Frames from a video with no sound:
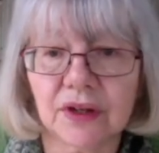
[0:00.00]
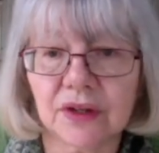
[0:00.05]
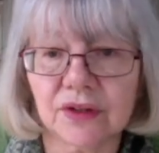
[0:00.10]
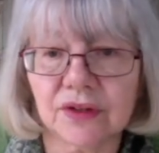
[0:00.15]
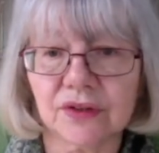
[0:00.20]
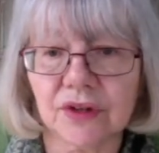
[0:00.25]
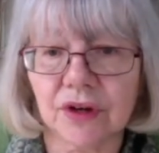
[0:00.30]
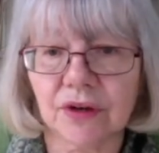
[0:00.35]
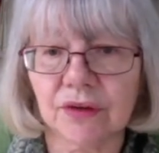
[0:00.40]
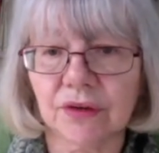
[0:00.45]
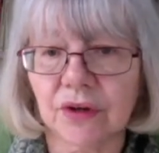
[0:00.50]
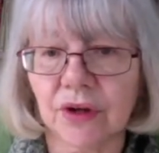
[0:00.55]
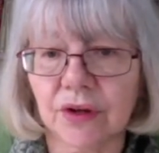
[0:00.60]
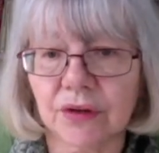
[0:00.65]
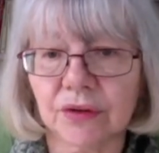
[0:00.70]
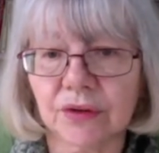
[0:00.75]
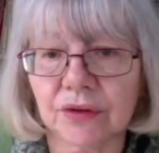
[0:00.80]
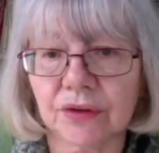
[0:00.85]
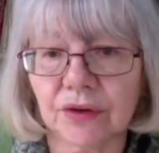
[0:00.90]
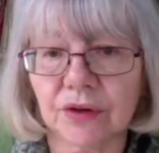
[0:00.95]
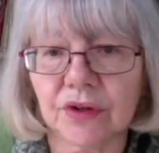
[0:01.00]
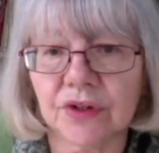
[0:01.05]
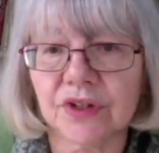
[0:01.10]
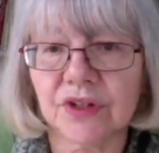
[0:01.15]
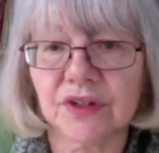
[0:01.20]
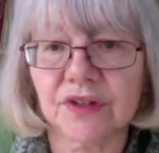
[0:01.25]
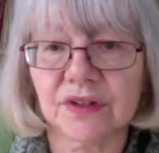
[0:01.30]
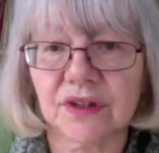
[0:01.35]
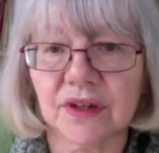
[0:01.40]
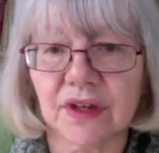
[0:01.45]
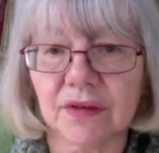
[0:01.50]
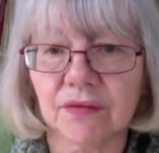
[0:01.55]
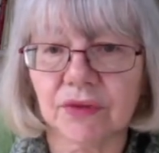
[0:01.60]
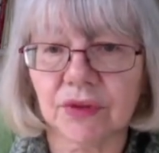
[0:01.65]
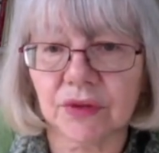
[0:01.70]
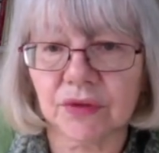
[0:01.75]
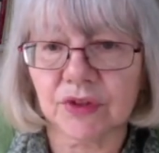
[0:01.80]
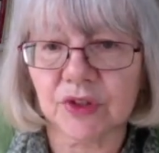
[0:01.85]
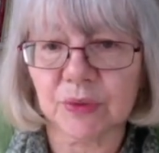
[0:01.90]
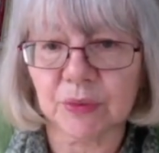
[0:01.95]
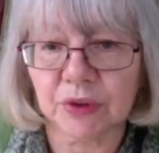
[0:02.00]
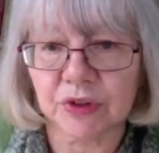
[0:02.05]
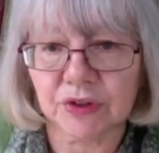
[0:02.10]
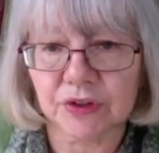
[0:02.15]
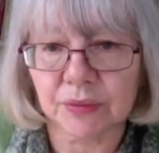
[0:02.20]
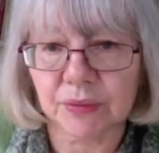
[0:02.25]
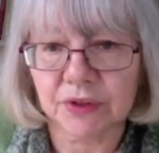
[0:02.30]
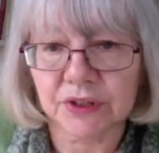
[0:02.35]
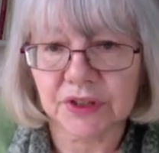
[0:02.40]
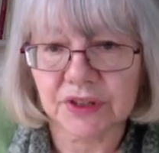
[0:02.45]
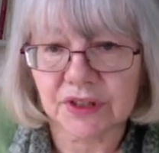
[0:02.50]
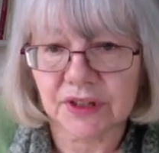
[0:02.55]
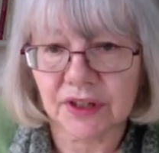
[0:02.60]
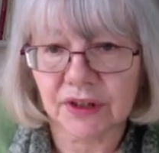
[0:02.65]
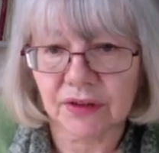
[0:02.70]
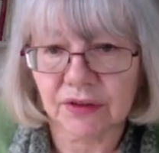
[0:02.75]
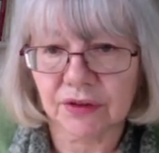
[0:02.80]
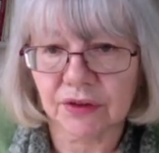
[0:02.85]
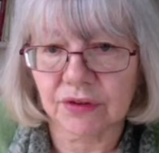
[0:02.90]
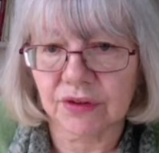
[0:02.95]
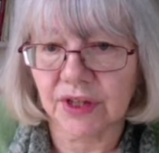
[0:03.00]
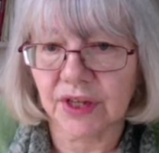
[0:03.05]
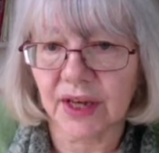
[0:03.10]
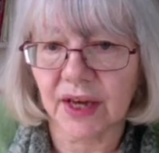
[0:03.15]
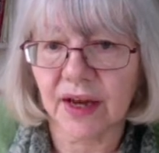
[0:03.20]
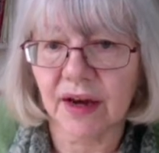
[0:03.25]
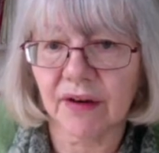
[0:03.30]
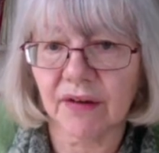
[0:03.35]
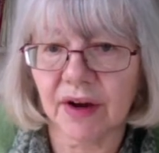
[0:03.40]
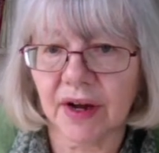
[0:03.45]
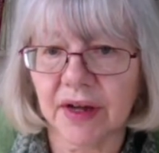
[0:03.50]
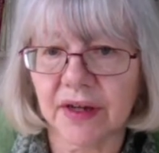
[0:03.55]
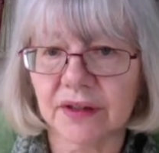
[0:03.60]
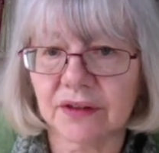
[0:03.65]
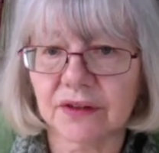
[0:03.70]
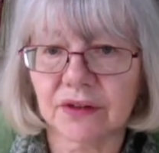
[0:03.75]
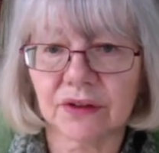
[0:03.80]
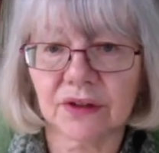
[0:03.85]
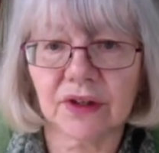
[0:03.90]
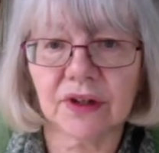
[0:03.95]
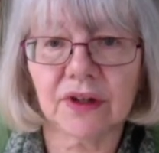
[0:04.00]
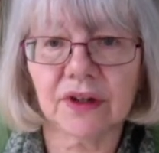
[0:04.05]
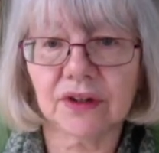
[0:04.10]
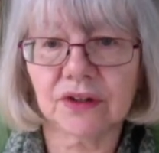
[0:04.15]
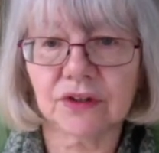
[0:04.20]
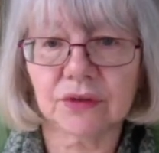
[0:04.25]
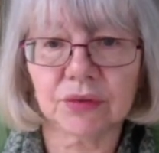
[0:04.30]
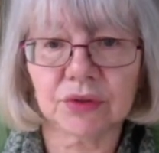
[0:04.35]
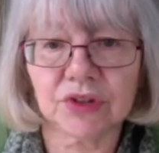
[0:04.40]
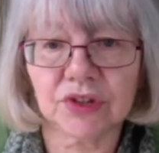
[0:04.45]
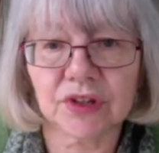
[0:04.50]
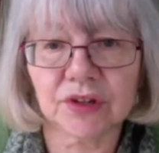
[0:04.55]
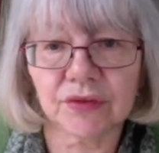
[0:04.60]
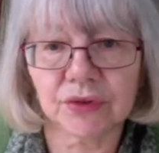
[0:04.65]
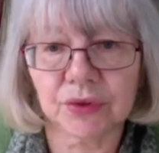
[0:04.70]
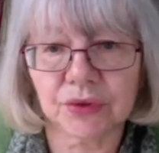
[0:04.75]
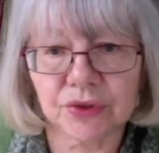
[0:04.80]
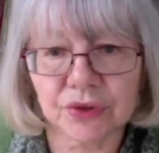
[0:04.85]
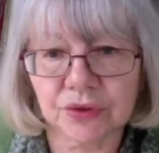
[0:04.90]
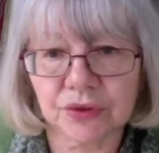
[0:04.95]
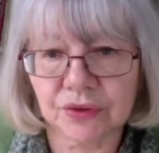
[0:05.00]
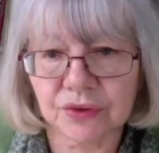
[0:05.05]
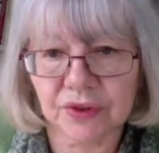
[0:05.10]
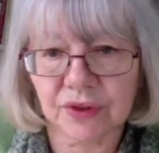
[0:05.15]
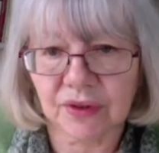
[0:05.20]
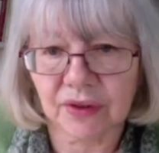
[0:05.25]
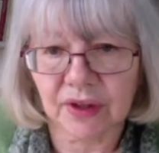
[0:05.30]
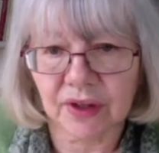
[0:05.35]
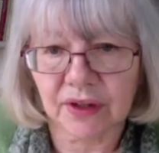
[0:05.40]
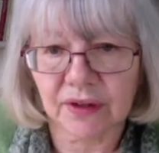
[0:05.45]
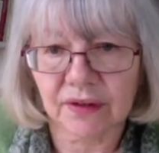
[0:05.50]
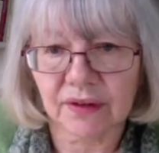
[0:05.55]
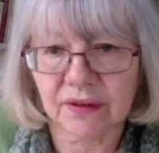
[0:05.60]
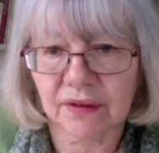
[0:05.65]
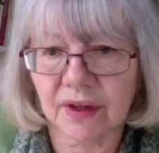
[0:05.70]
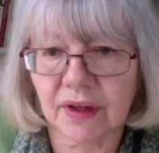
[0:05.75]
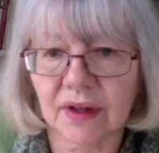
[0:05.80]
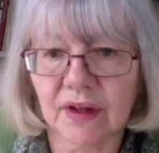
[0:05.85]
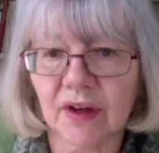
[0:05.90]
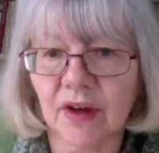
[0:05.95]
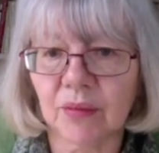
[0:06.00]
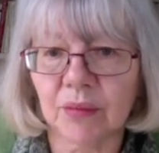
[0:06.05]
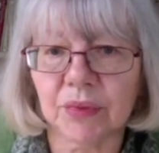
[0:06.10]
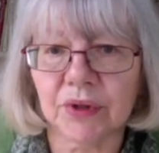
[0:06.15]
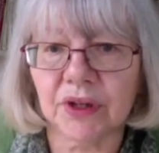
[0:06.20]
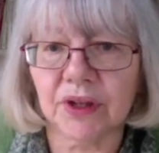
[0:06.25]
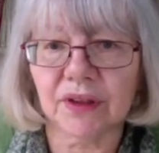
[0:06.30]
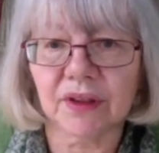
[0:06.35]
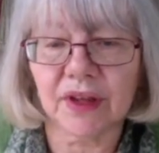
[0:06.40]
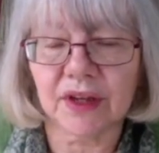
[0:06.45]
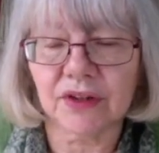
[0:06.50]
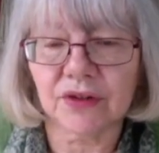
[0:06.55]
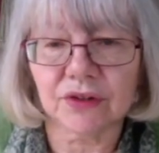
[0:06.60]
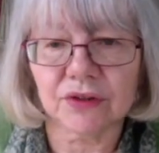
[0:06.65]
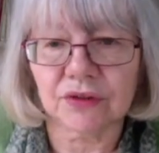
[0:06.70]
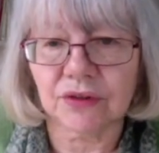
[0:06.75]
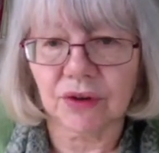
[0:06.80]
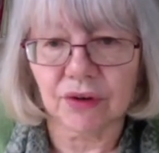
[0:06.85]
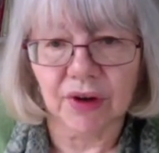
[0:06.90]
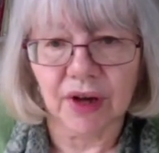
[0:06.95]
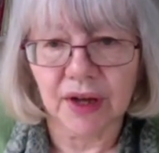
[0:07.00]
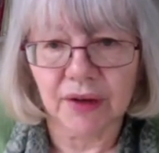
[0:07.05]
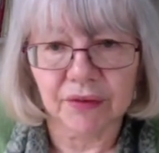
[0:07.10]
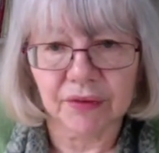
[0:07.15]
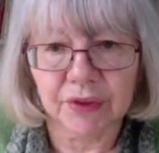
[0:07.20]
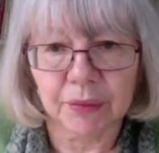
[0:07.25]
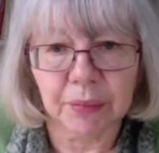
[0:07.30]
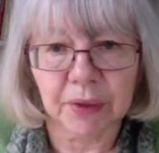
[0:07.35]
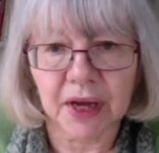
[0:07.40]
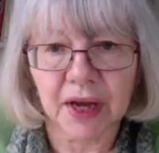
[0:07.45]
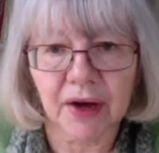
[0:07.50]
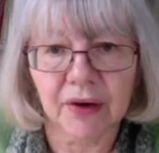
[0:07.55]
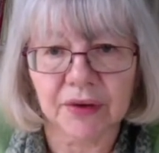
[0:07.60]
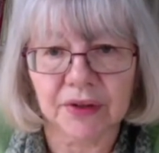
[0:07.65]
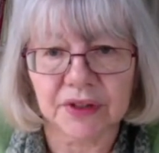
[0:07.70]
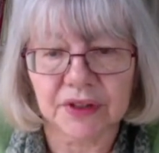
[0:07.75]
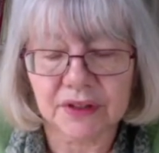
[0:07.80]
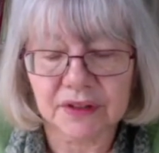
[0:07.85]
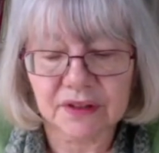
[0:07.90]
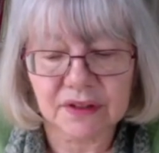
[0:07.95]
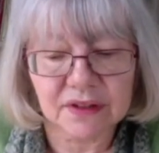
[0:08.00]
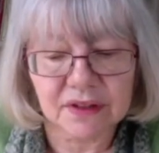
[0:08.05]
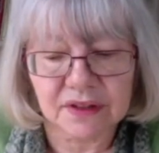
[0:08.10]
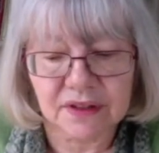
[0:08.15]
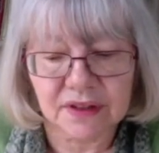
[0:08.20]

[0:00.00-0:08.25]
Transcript: So local authorities are given the responsibility through the Care Act to achieve all sorts of things, but they do not have the power to